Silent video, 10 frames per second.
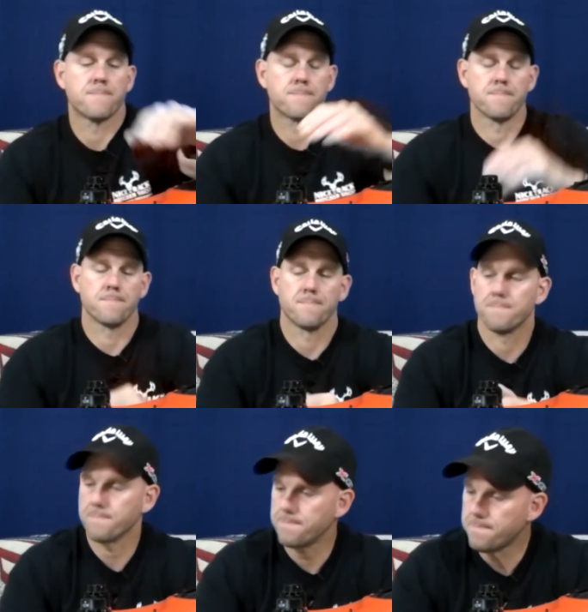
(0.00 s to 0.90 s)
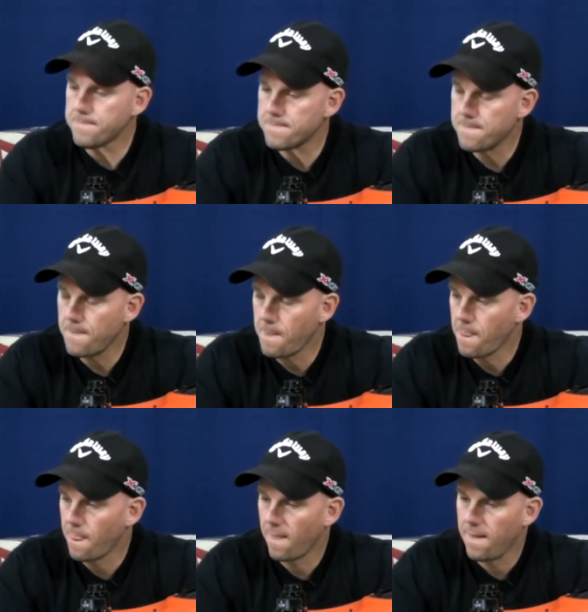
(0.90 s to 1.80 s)

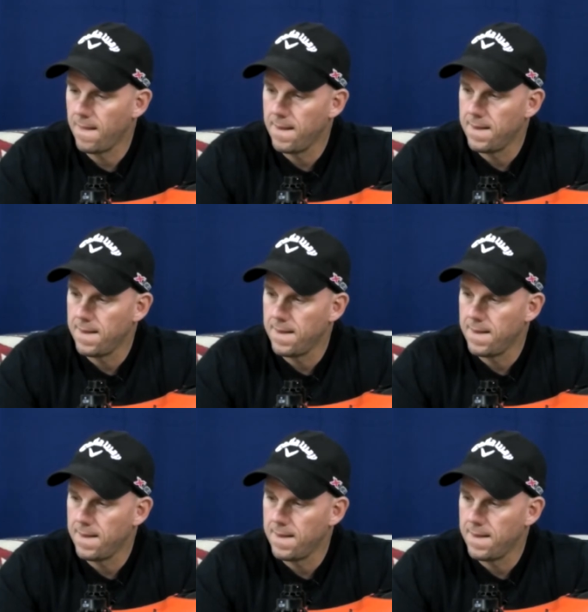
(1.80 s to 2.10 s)
No one is speaking in this clip.